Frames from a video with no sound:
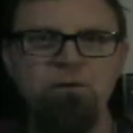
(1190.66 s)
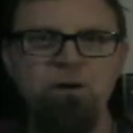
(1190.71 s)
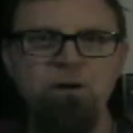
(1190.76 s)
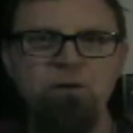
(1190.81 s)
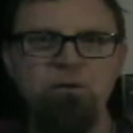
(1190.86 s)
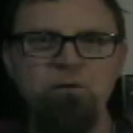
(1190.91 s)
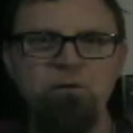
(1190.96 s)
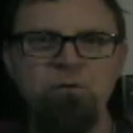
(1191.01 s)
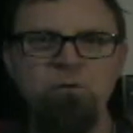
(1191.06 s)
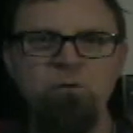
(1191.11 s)

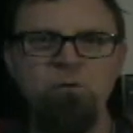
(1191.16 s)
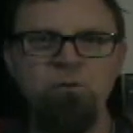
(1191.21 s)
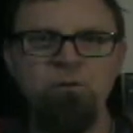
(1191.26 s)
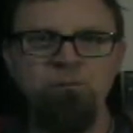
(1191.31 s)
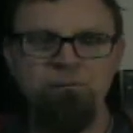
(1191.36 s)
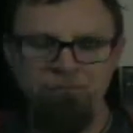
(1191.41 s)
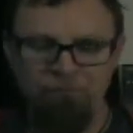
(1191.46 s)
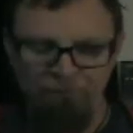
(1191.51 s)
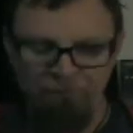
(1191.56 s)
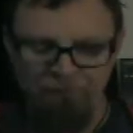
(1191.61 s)
art school,
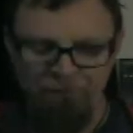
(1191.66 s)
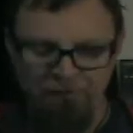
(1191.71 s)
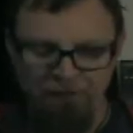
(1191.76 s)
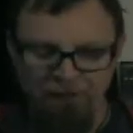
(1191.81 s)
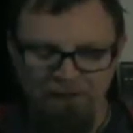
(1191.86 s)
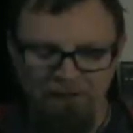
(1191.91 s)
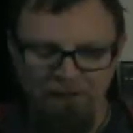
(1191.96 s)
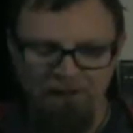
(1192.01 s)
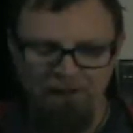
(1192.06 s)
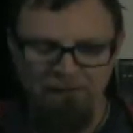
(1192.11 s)

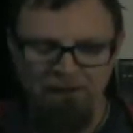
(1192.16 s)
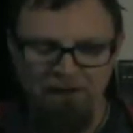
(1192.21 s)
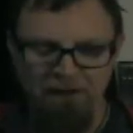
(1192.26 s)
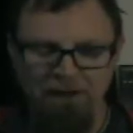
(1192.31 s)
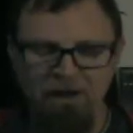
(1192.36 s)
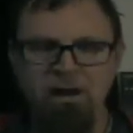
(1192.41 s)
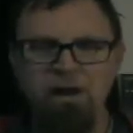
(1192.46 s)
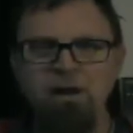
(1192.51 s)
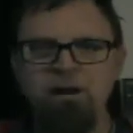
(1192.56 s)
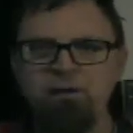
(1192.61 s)
and
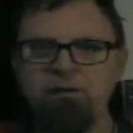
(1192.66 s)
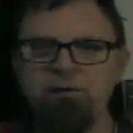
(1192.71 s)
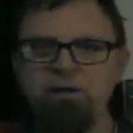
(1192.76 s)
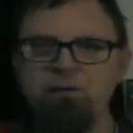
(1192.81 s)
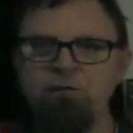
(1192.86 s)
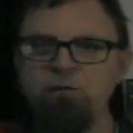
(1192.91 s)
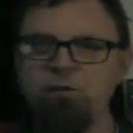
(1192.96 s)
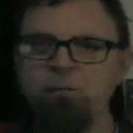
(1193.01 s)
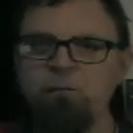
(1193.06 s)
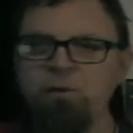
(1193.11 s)
uh, I that
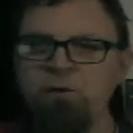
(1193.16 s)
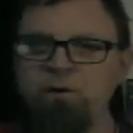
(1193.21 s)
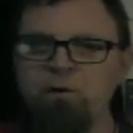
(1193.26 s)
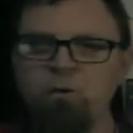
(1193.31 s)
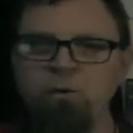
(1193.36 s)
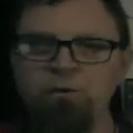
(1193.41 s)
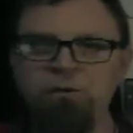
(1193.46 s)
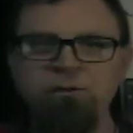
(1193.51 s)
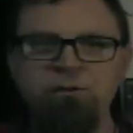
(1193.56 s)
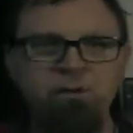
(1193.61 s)
was a pretty
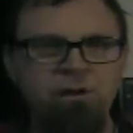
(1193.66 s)
cool.